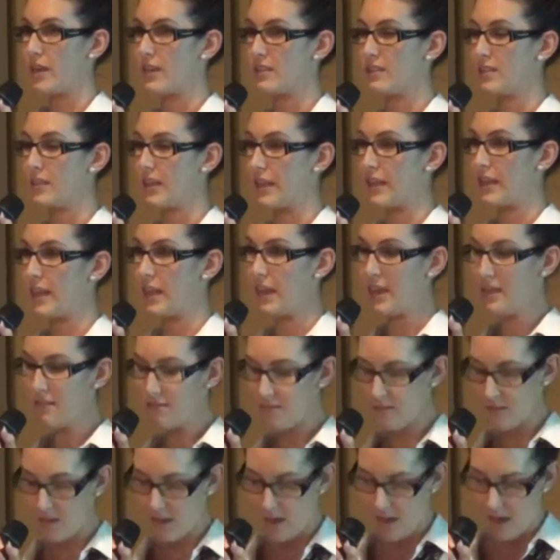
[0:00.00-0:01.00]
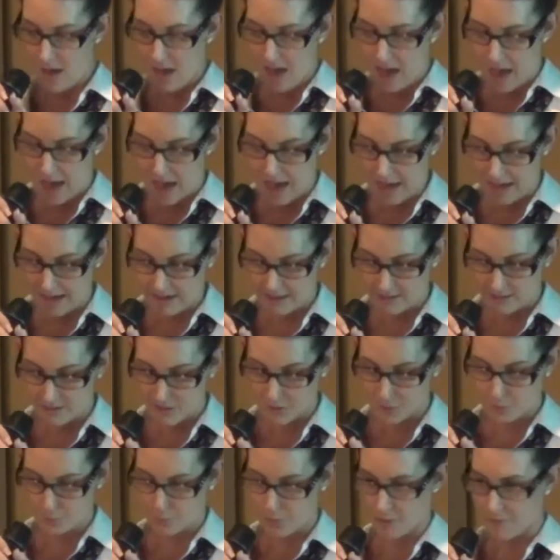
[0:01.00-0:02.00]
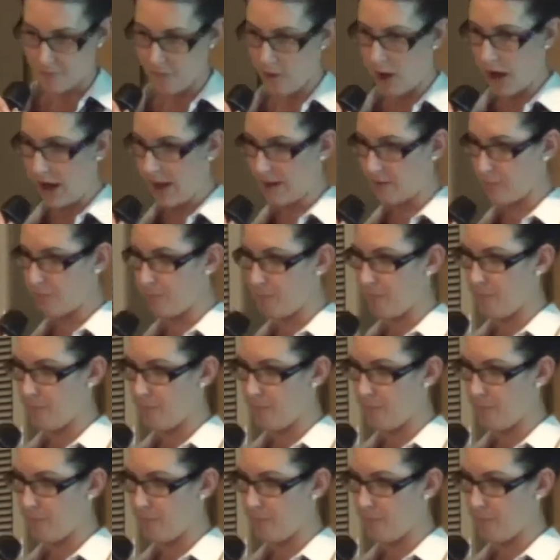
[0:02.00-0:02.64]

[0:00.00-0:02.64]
can link in and provide